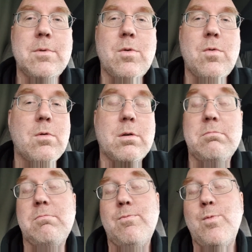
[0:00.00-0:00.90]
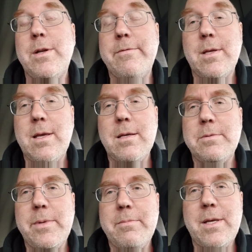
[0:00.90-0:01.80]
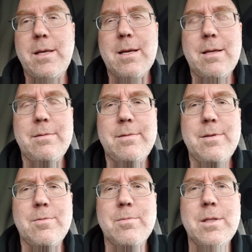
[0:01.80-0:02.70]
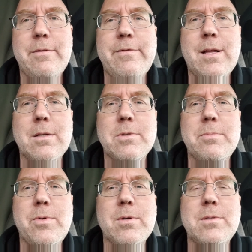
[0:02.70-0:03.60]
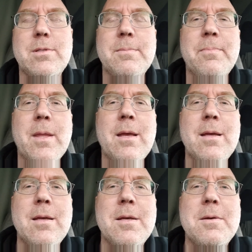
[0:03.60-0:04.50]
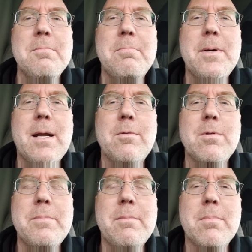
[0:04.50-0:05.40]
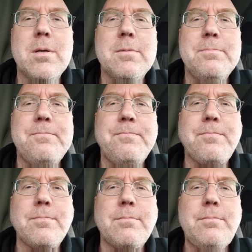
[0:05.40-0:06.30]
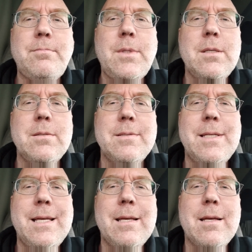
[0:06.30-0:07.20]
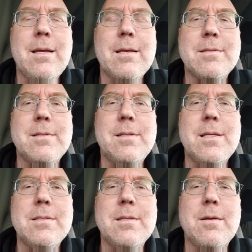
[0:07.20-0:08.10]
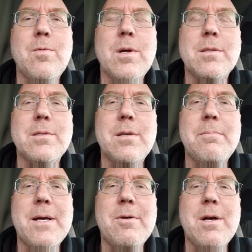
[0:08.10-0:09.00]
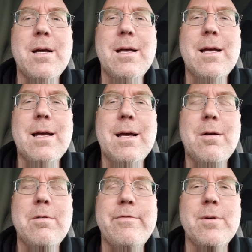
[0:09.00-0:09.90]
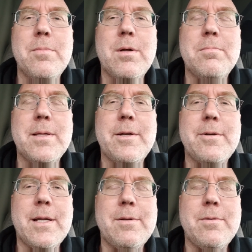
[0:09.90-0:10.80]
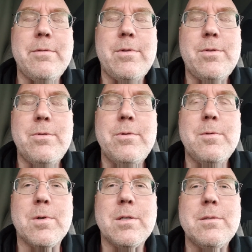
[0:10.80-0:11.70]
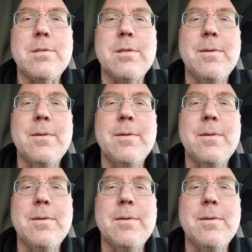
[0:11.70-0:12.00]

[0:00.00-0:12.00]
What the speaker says: Or whatever the case may be. I don't really follow sports. But I remember seeing a statistic once about how a football player, and I don't even know who he was,